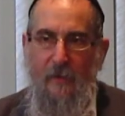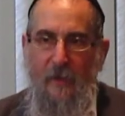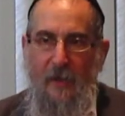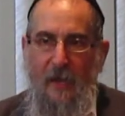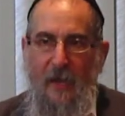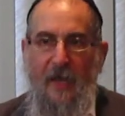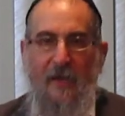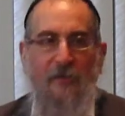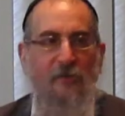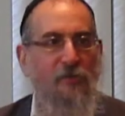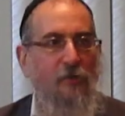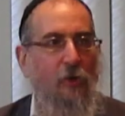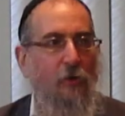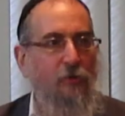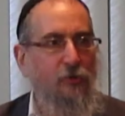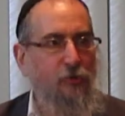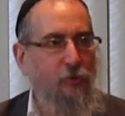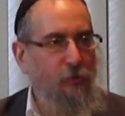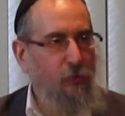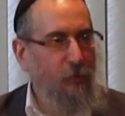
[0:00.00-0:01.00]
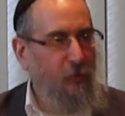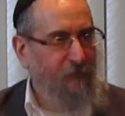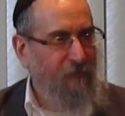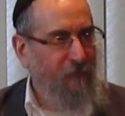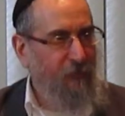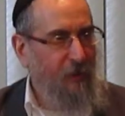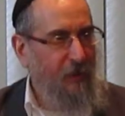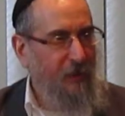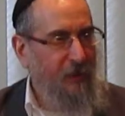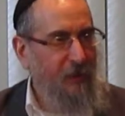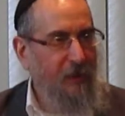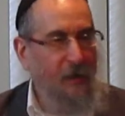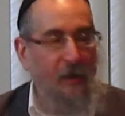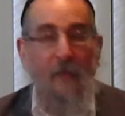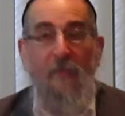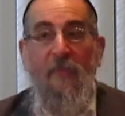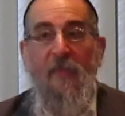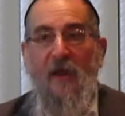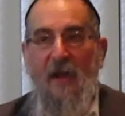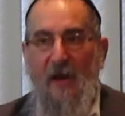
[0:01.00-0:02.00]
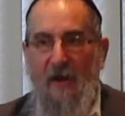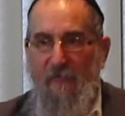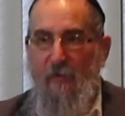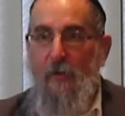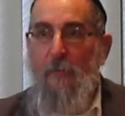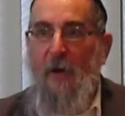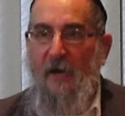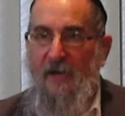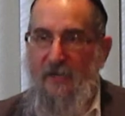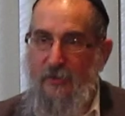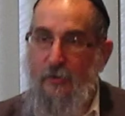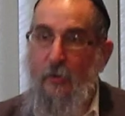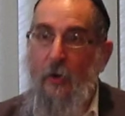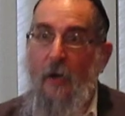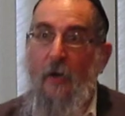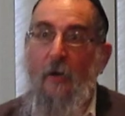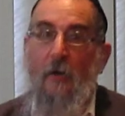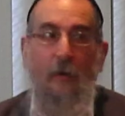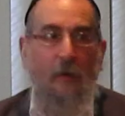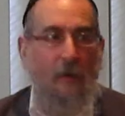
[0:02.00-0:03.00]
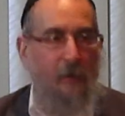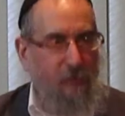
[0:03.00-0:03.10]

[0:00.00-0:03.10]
and so truthfully that everybody saw it.